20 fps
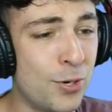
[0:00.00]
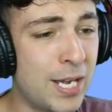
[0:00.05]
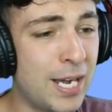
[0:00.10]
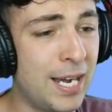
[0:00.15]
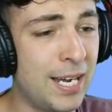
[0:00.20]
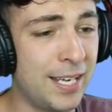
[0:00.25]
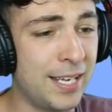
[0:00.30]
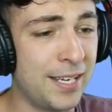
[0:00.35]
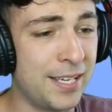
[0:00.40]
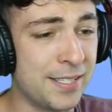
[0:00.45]

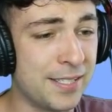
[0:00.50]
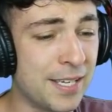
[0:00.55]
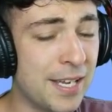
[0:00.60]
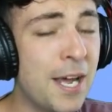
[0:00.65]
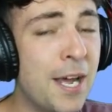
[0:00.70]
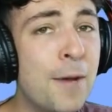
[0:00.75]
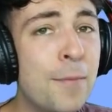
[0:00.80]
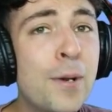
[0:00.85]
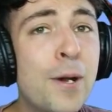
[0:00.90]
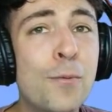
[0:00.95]
colors.
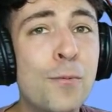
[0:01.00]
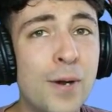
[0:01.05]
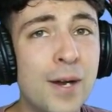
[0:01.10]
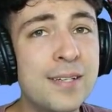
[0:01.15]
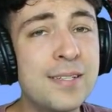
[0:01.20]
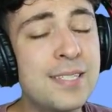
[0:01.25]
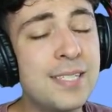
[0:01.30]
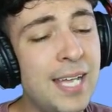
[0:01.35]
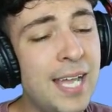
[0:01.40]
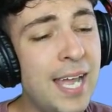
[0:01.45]
But
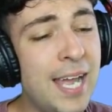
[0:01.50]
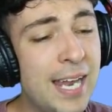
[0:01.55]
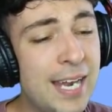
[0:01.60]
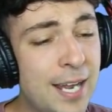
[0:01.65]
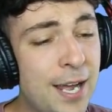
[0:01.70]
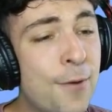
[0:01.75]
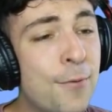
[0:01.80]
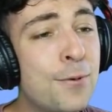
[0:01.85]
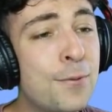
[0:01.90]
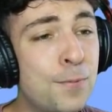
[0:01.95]
once
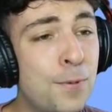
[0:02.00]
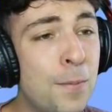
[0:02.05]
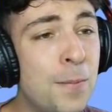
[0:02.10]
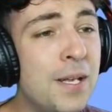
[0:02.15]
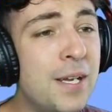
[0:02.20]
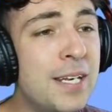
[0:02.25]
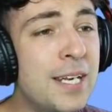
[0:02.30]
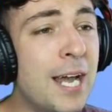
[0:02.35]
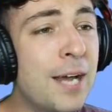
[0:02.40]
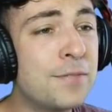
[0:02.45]
again, we're
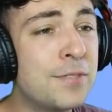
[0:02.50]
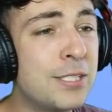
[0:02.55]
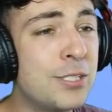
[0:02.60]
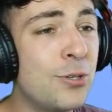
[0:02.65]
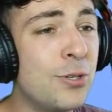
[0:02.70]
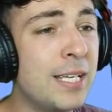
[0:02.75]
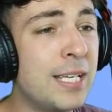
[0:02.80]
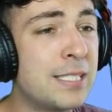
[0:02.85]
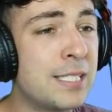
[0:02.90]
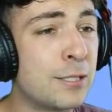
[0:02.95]
probably going to have to
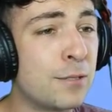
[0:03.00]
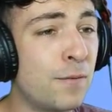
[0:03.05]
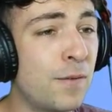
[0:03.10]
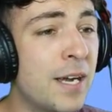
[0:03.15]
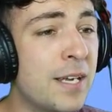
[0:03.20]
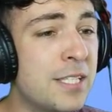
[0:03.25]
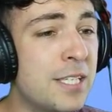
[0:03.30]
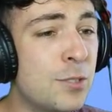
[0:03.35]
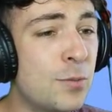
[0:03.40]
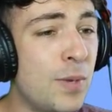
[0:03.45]
do these as
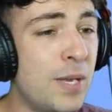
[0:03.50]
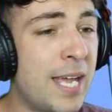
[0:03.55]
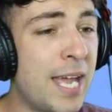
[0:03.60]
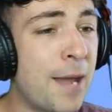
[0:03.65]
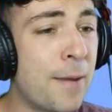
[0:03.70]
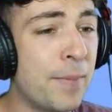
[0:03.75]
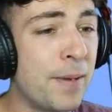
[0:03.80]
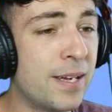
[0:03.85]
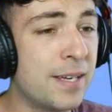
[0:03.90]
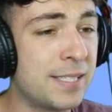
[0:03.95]
fast as we
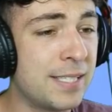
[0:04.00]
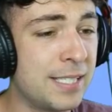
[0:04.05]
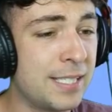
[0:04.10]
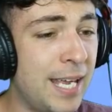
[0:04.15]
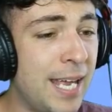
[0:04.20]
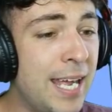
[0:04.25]
can because it